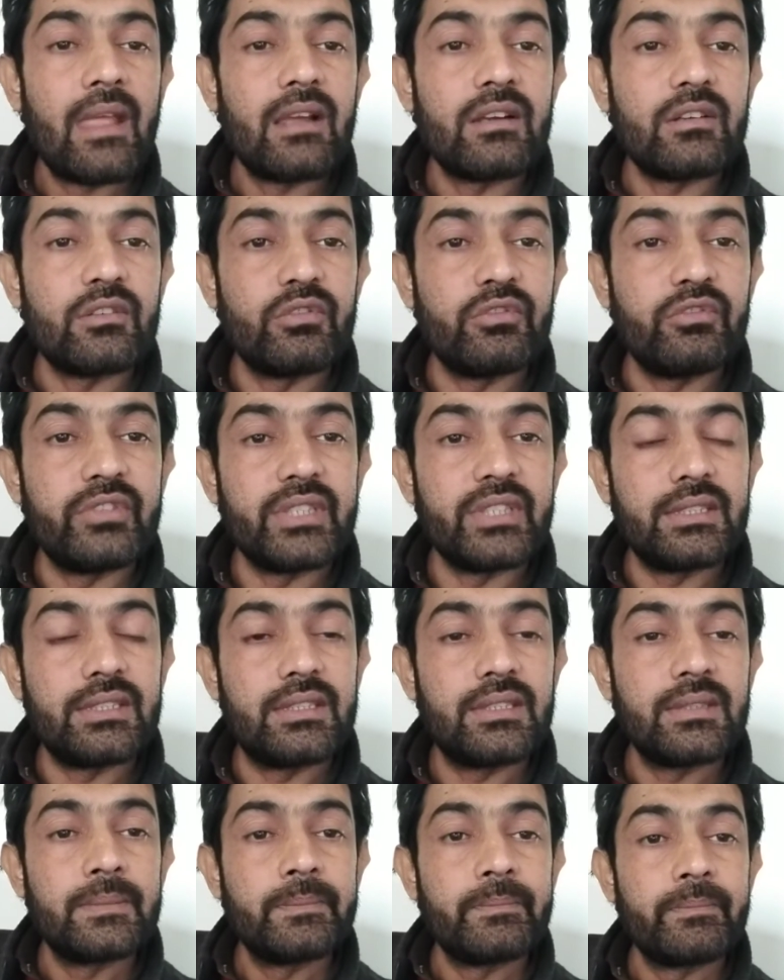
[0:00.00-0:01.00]
with
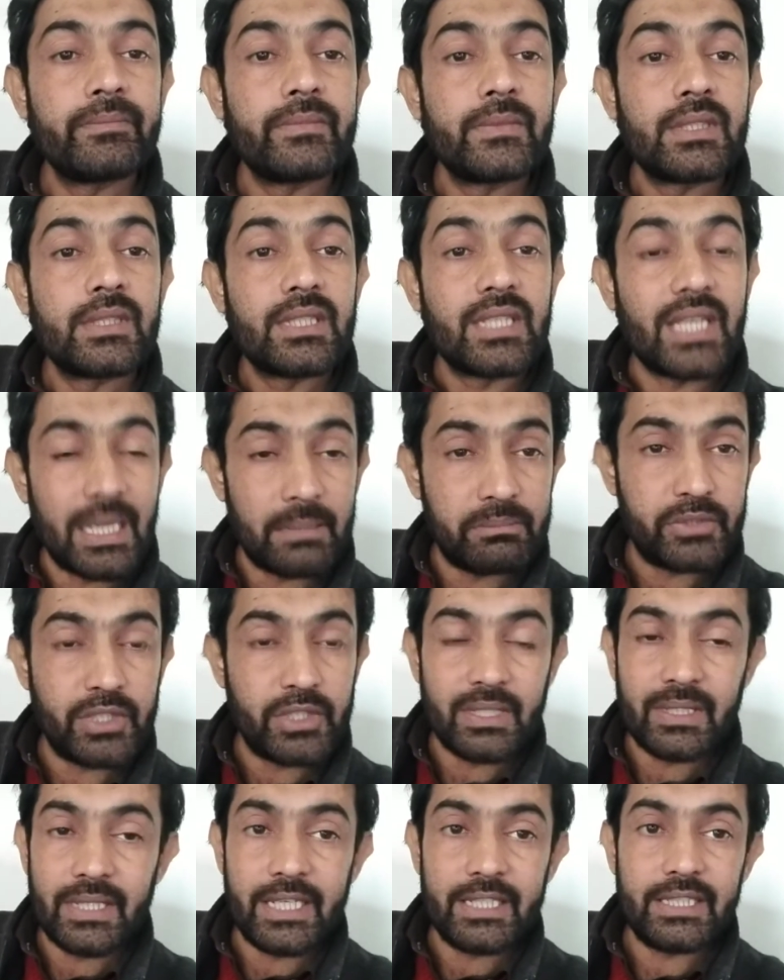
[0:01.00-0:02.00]

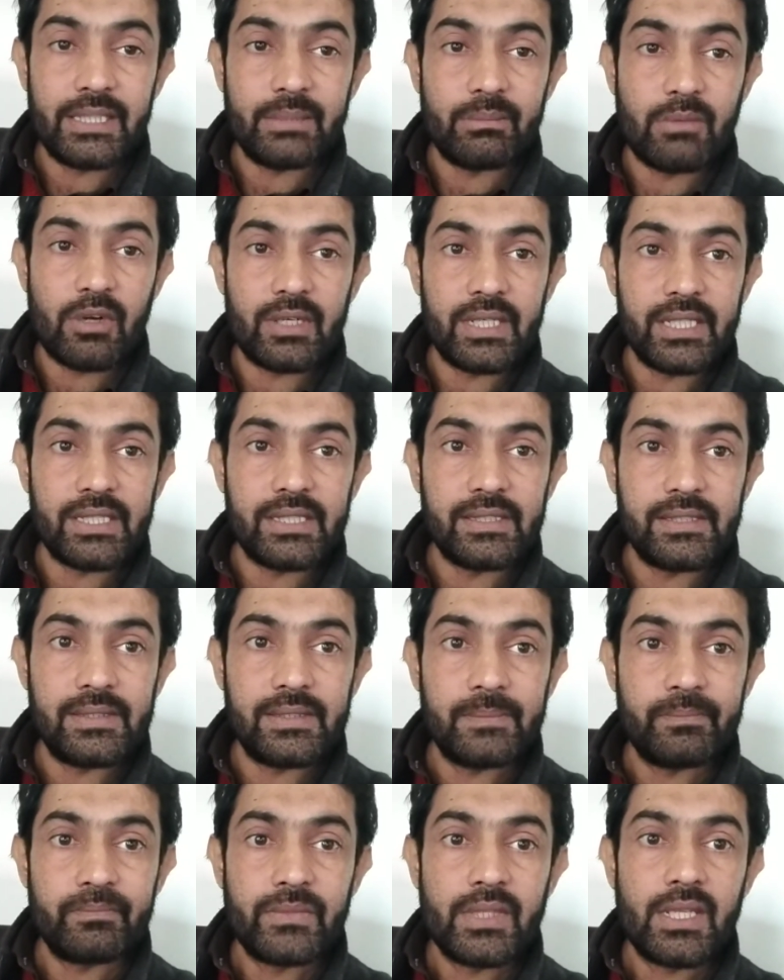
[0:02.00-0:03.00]
captured antibodies,
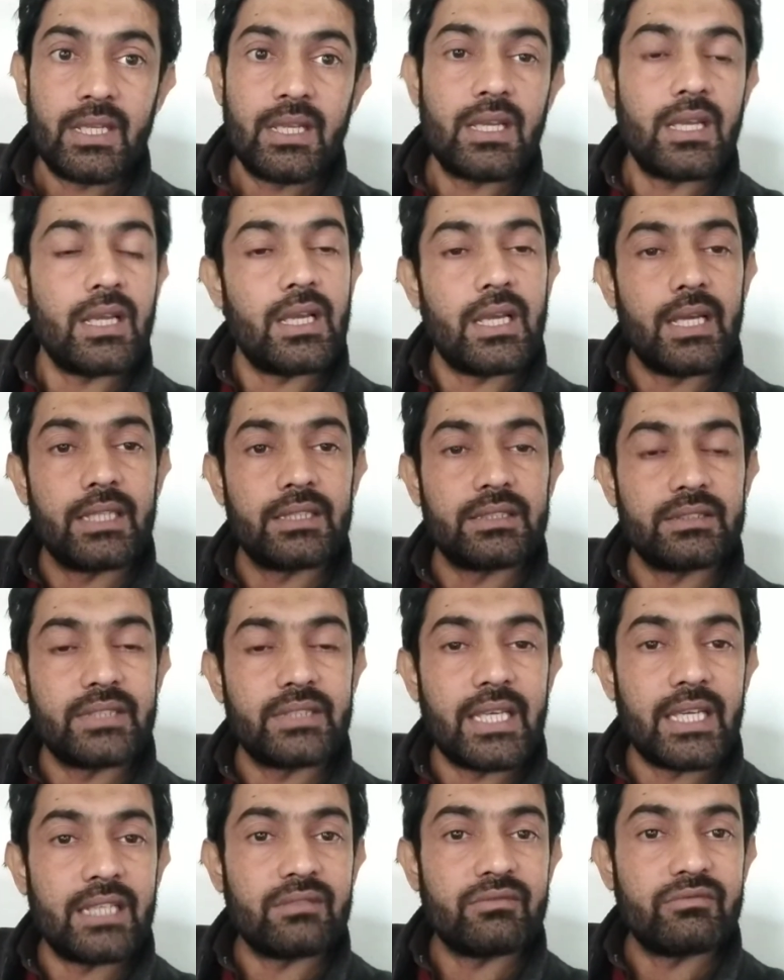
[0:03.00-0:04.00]
and
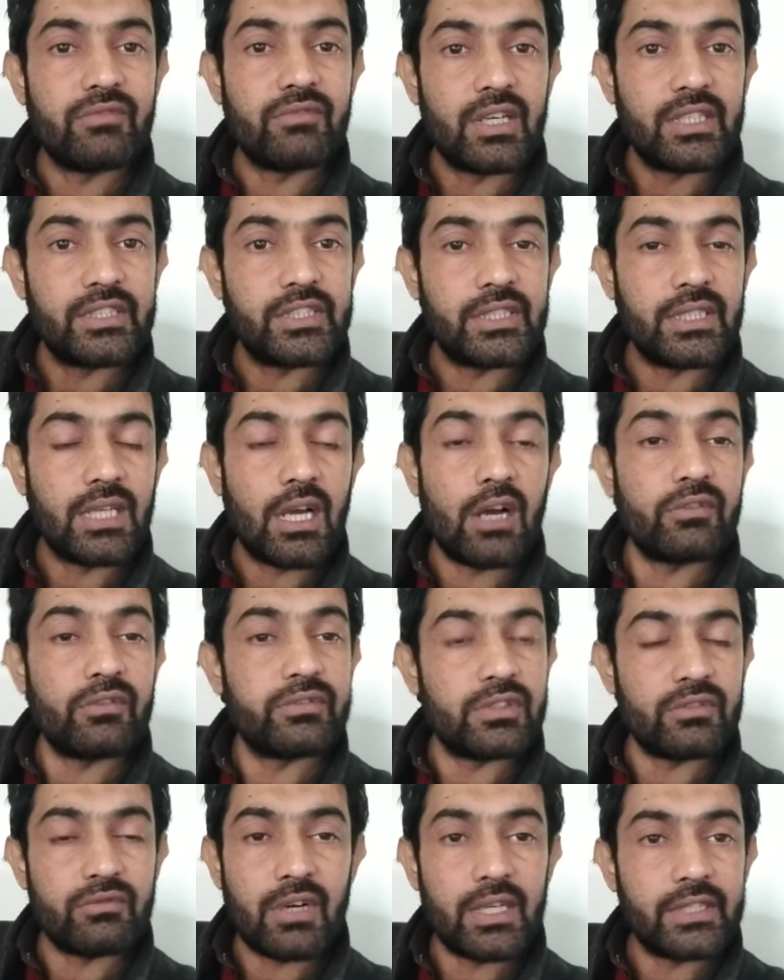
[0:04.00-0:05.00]
then
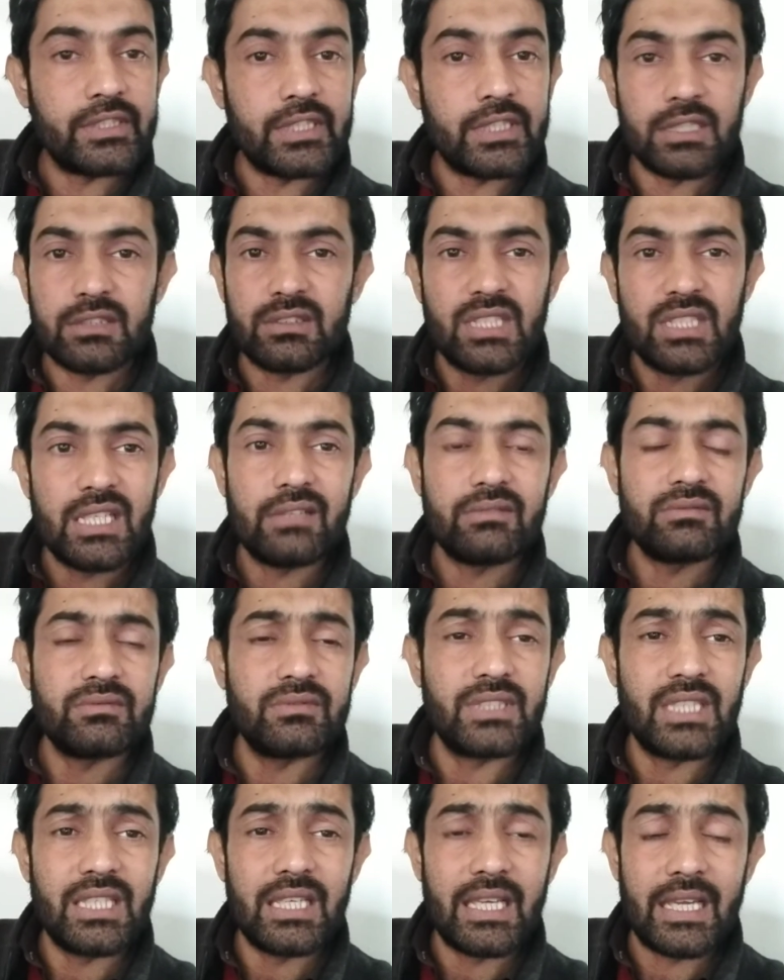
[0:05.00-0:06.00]
after washing
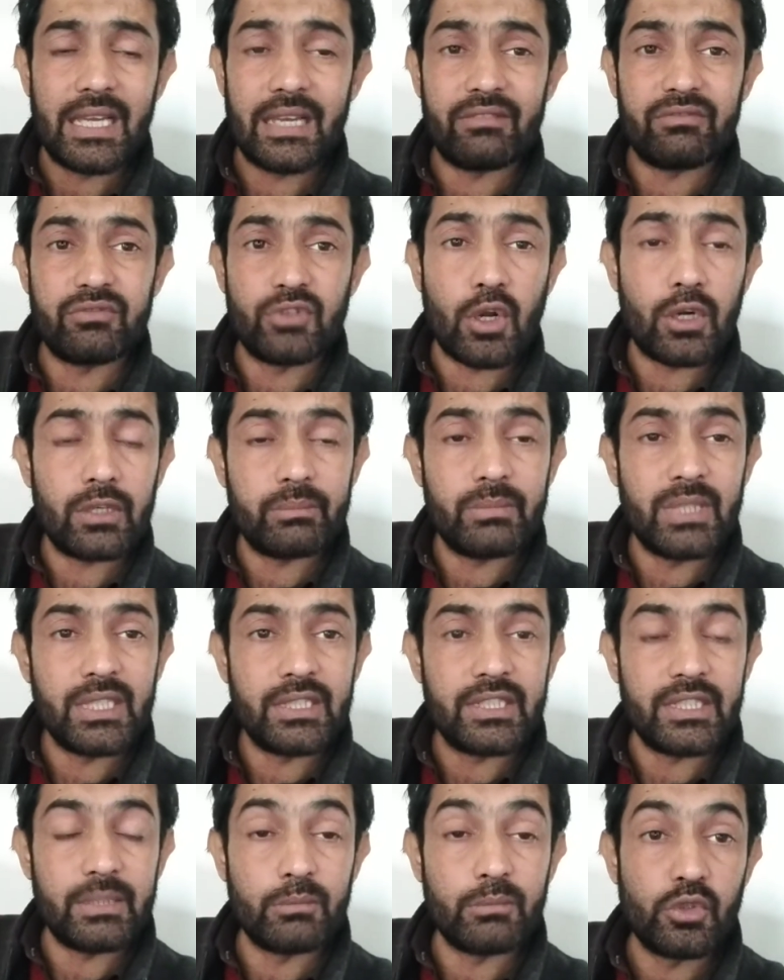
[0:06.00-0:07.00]
they have not been
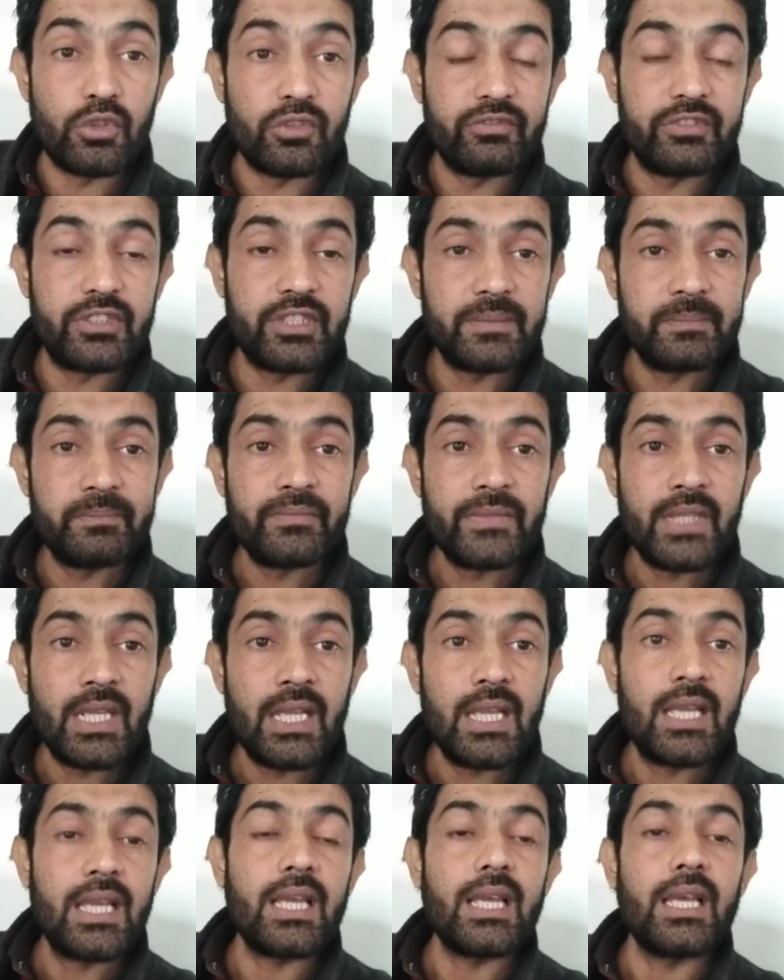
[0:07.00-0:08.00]
removed,
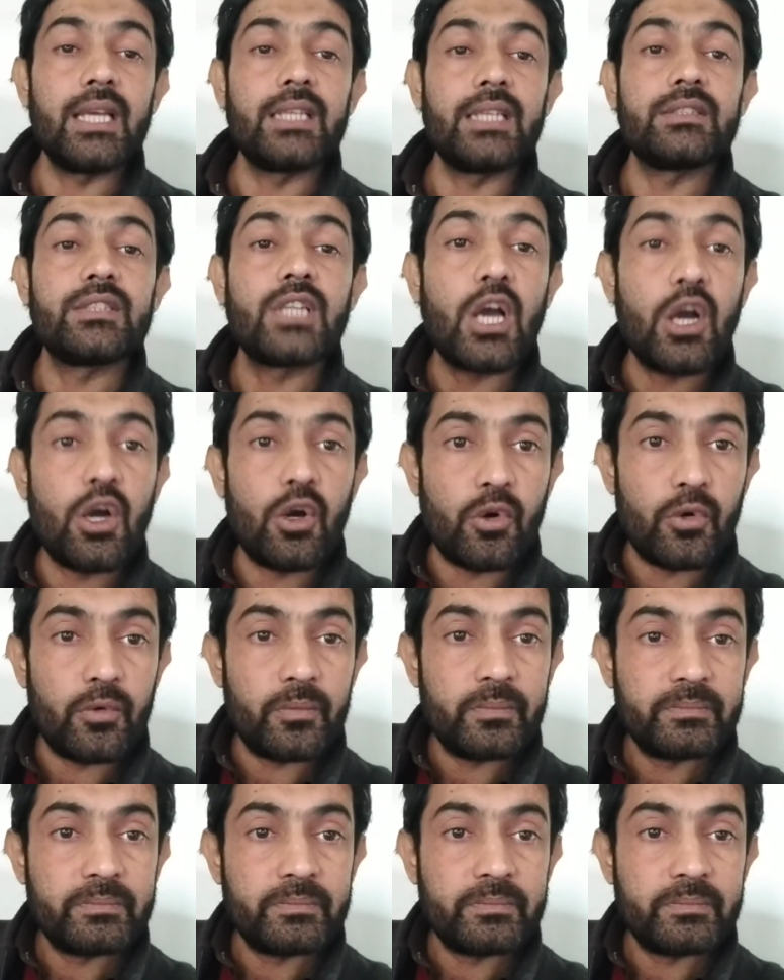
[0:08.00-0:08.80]
and now